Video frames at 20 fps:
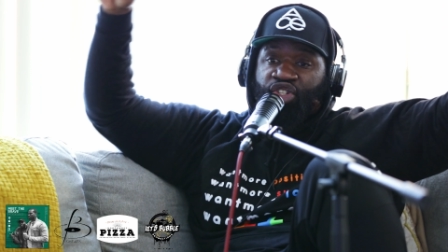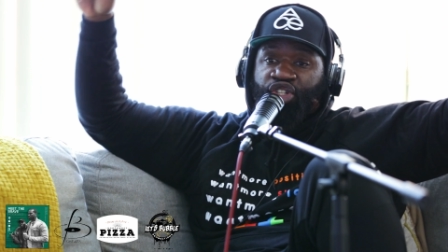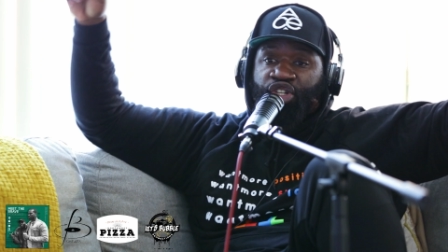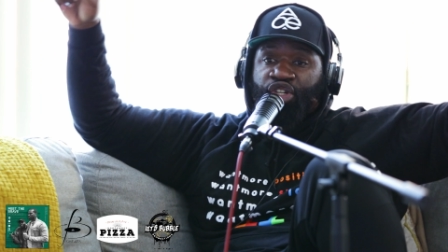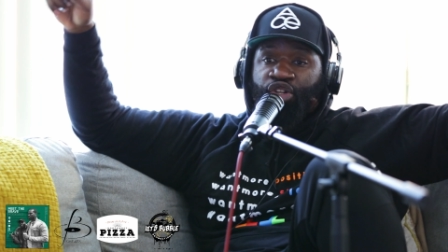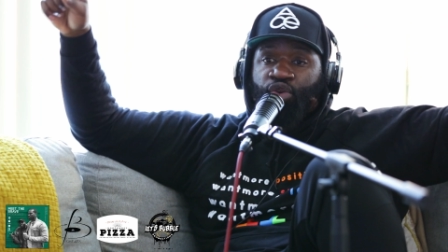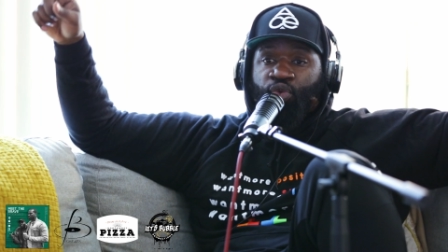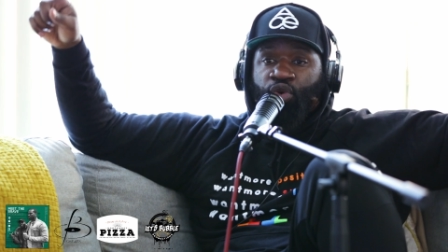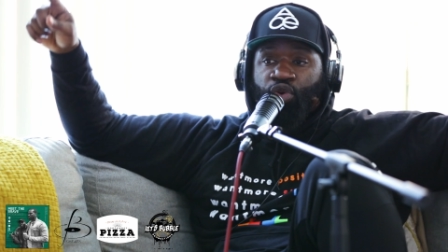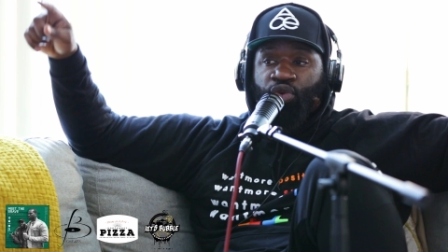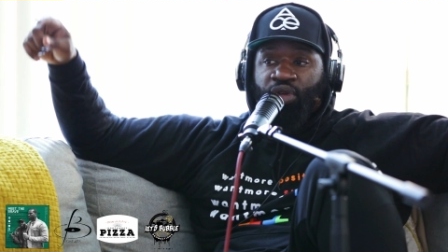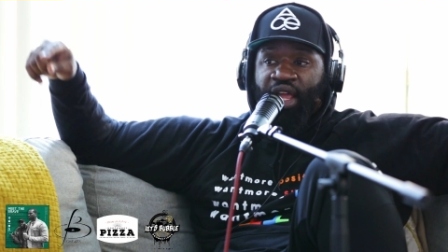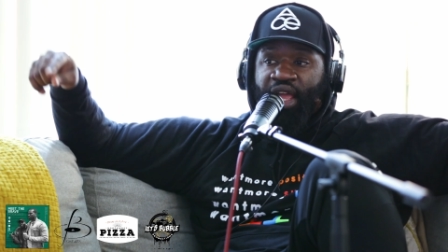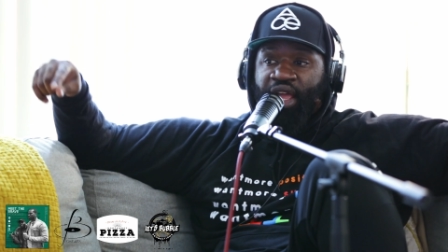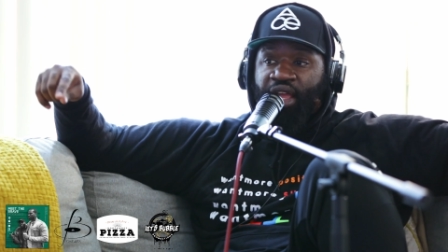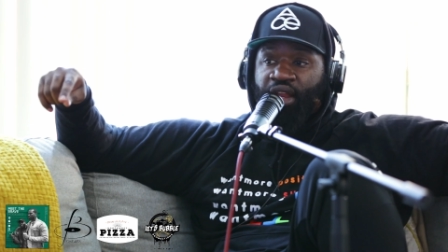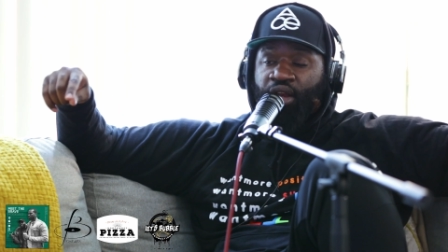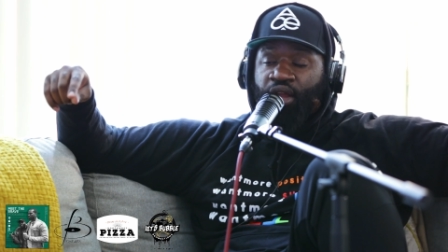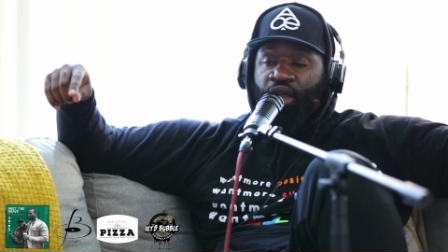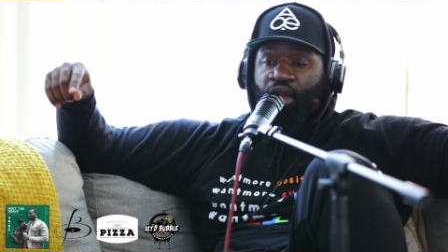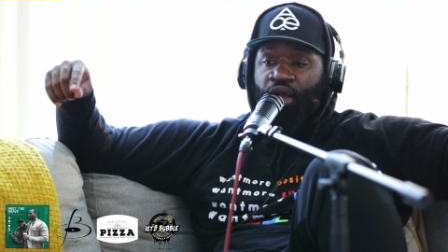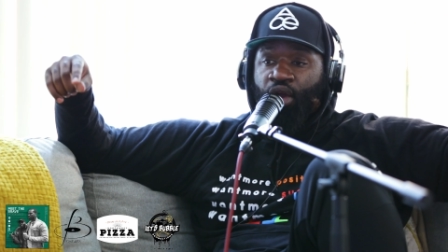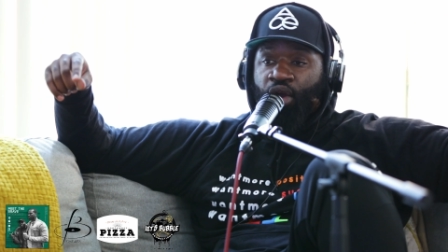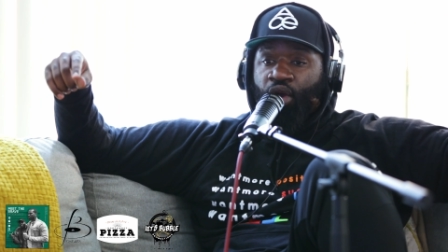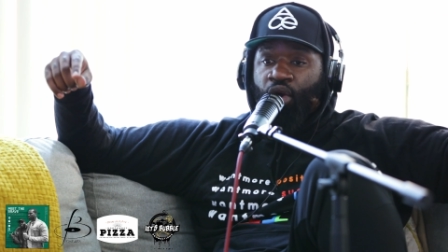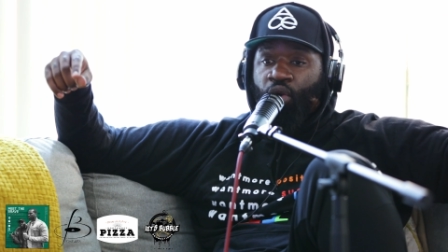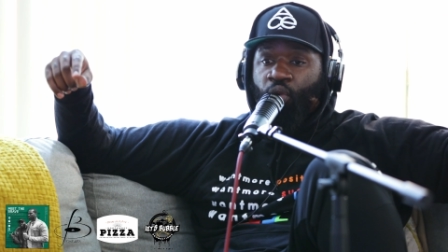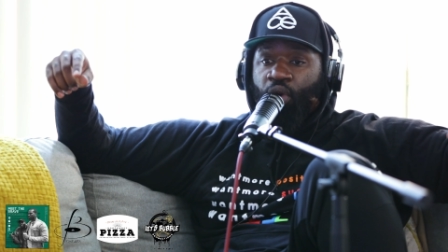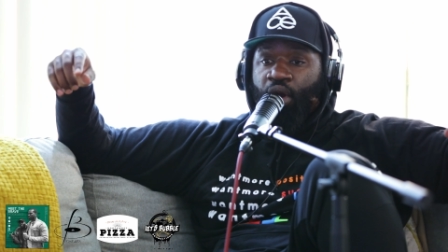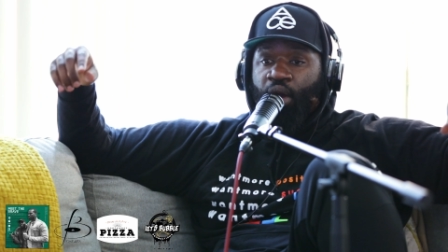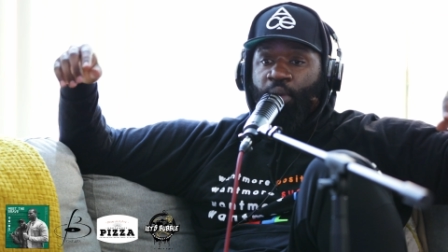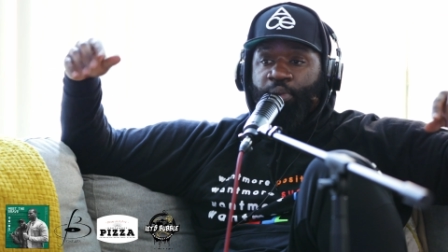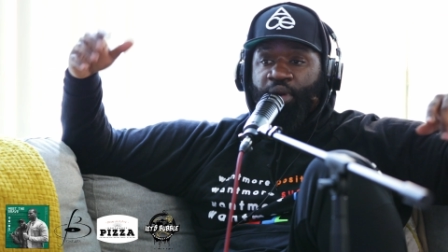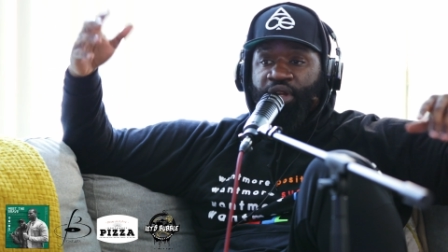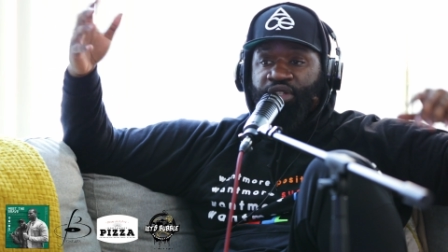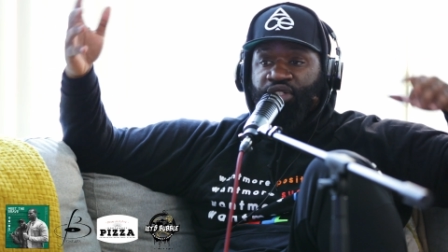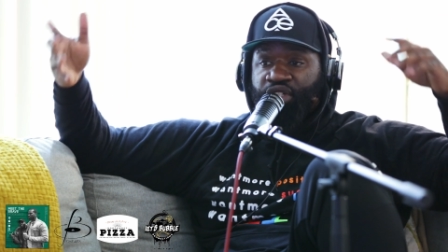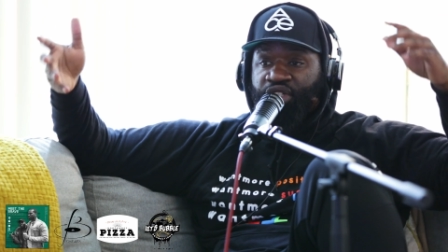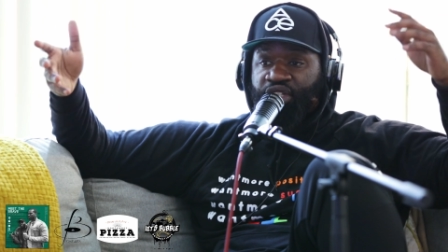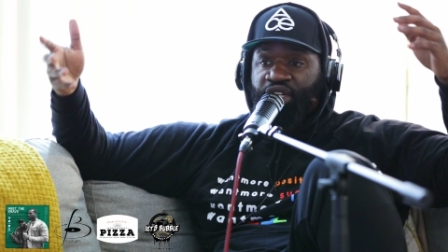general net where a
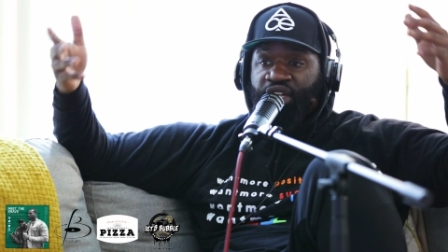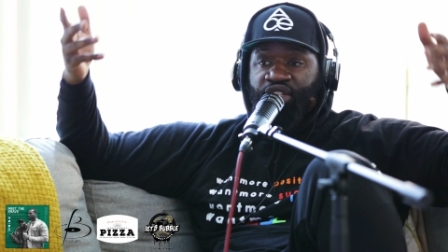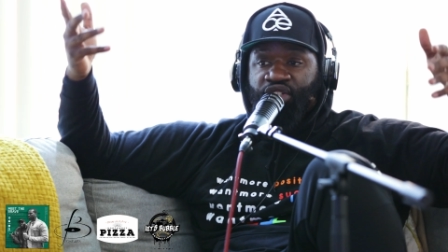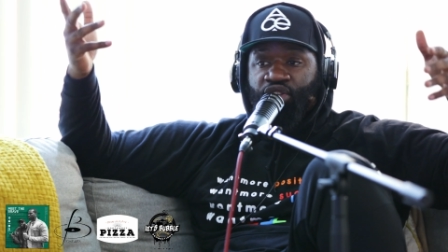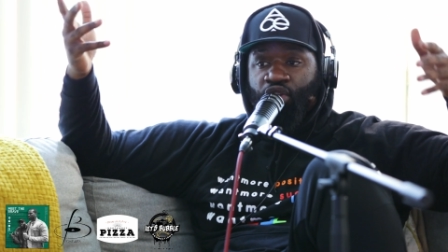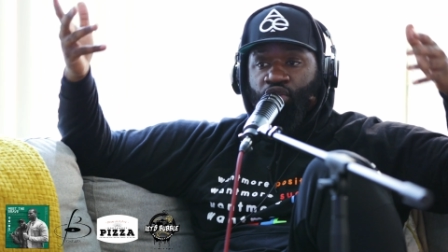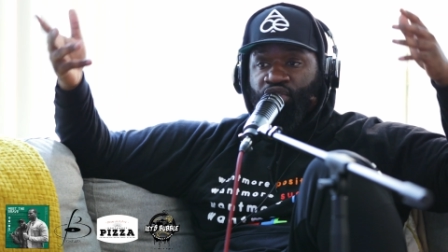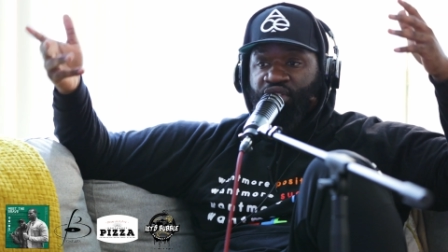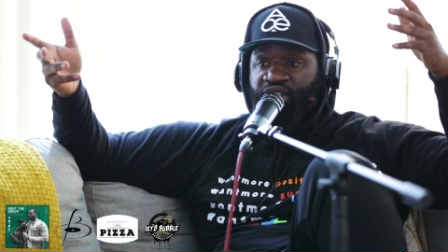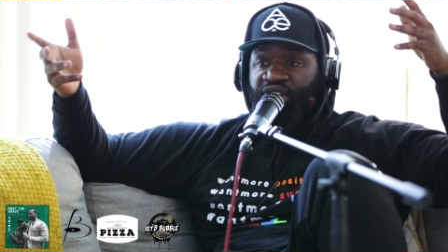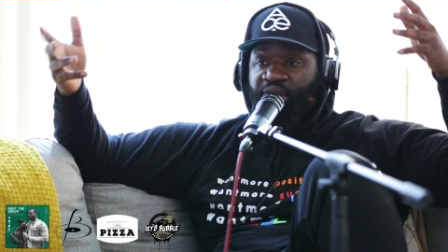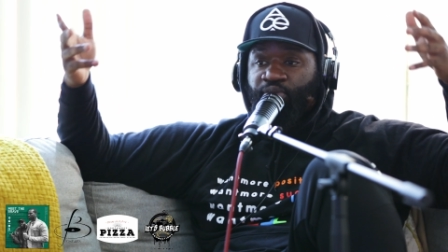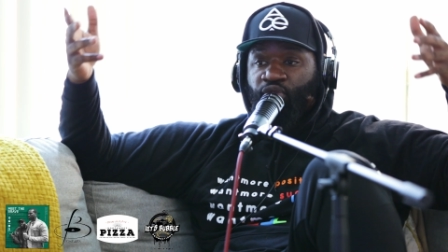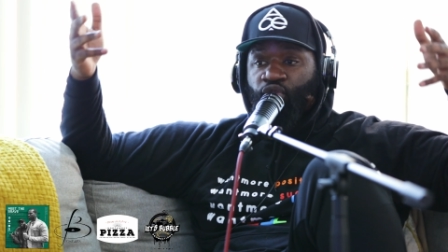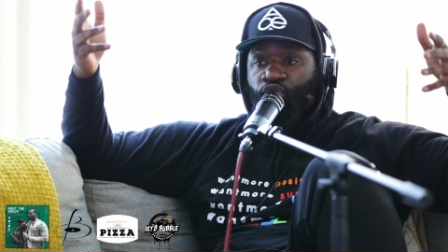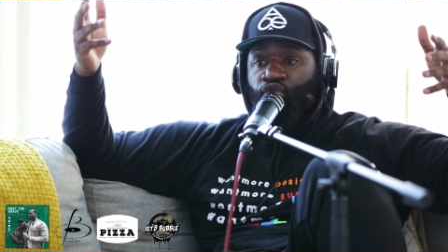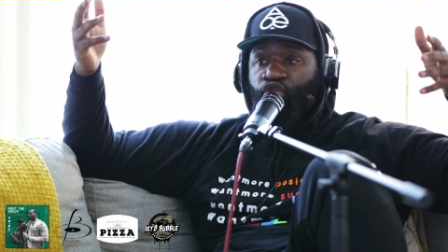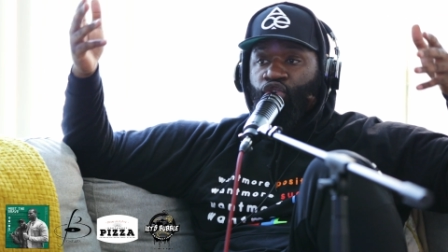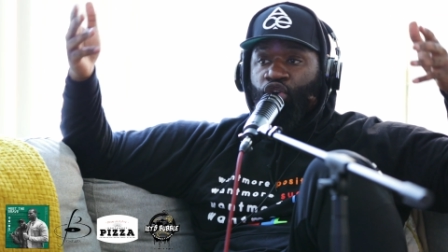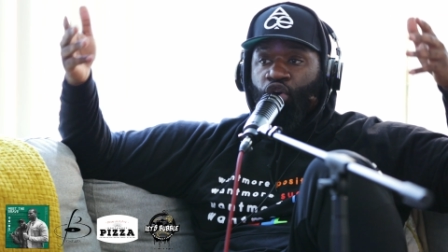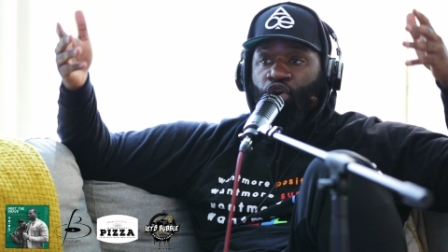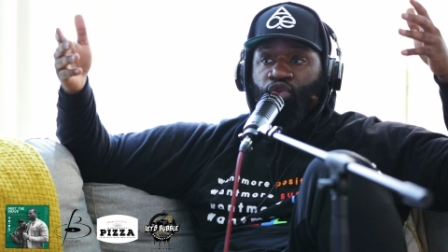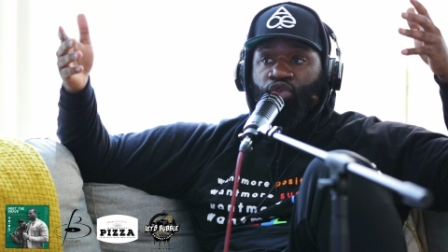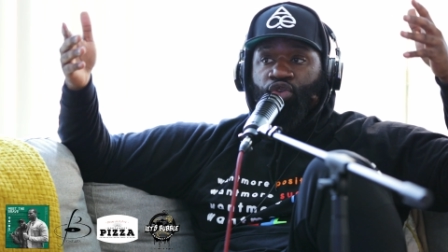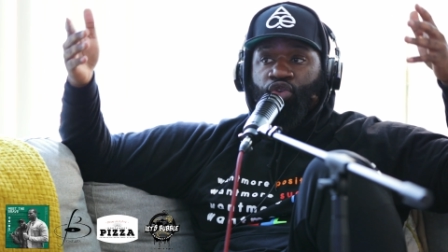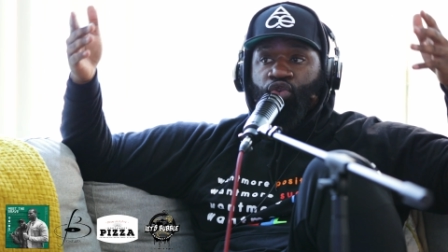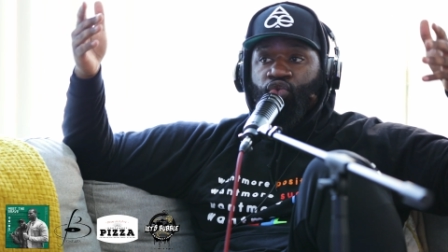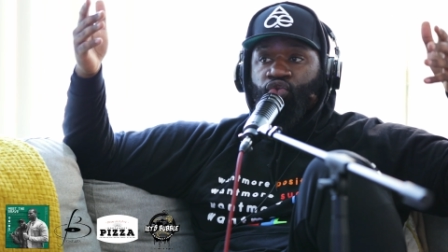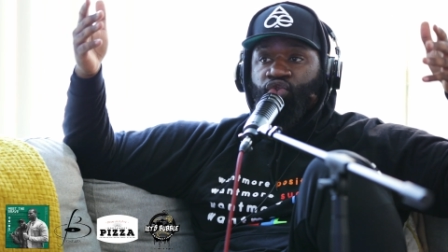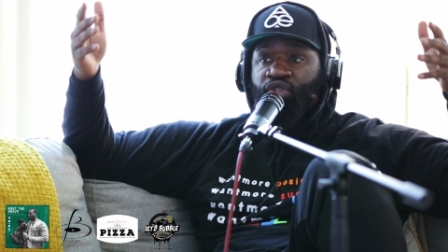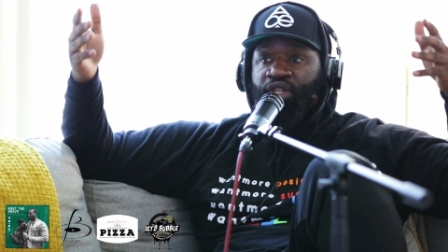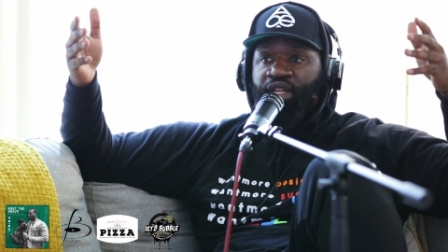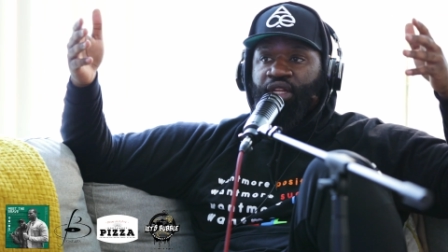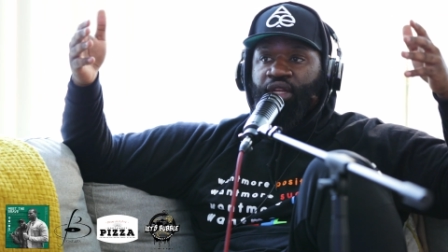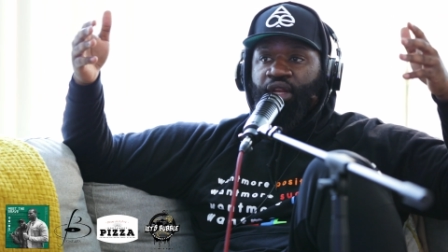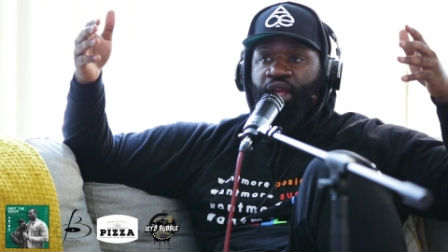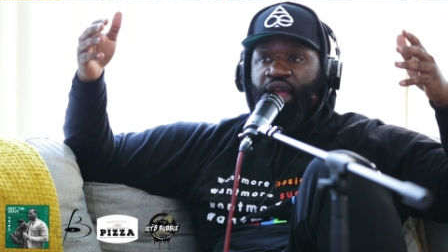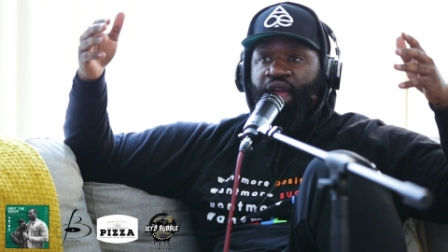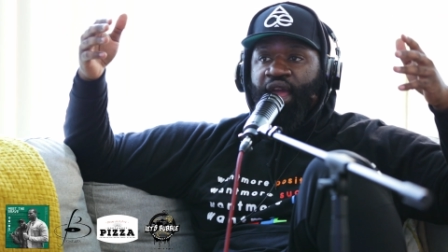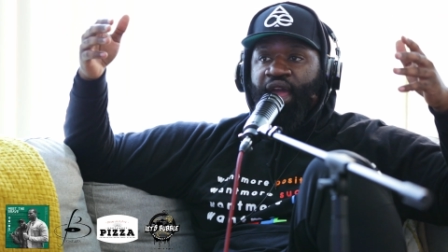bunch of shit is going to slip through, you're going to lose it,